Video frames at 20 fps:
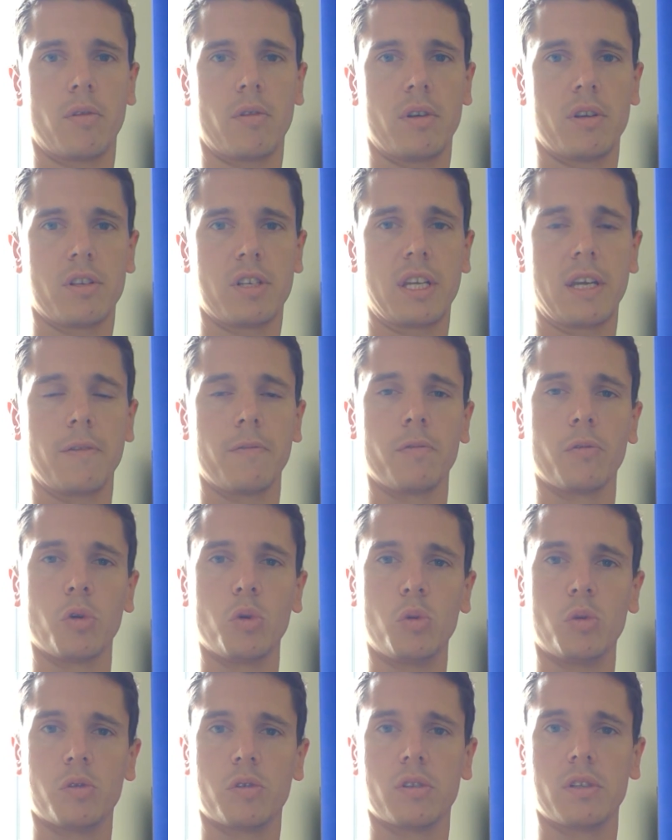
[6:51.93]
than a set of
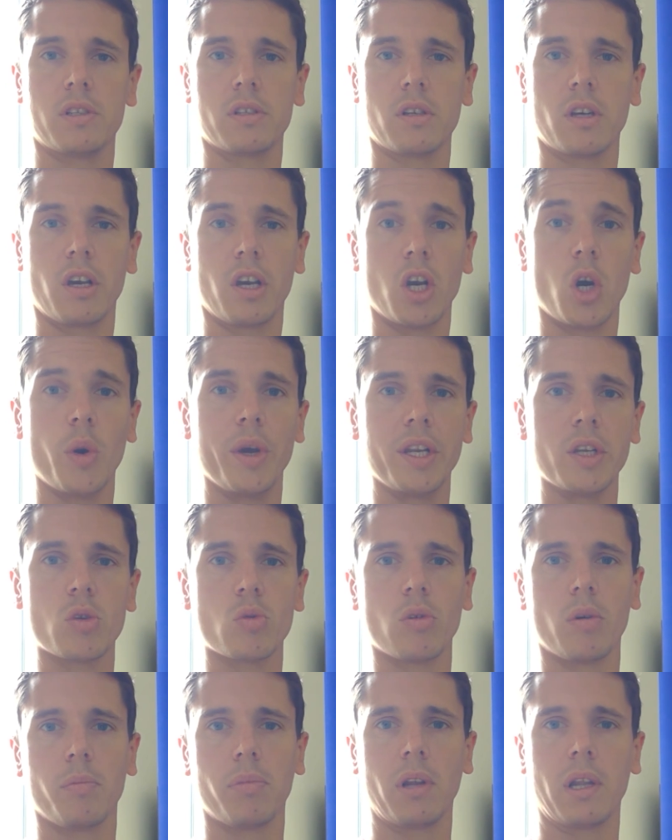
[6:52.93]
rules that are going
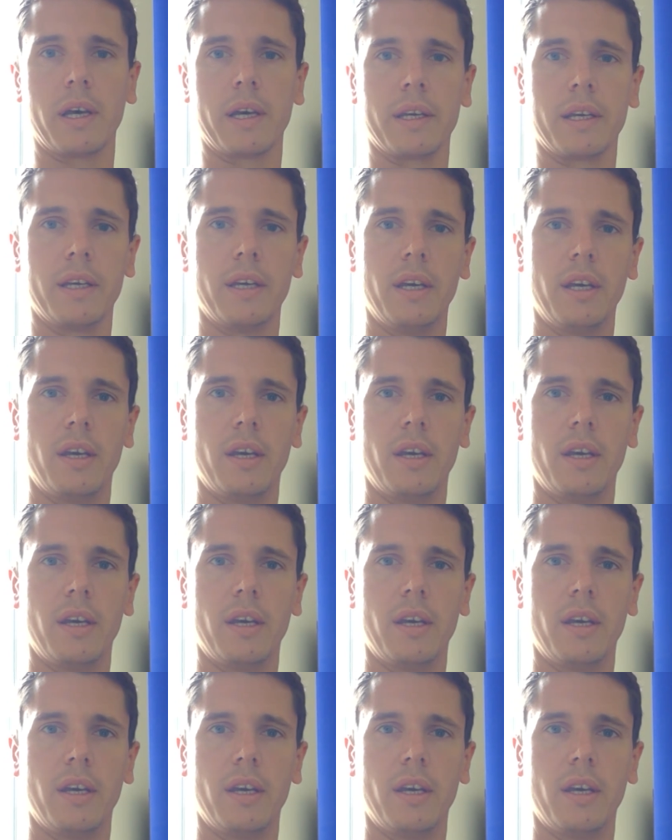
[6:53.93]
to apply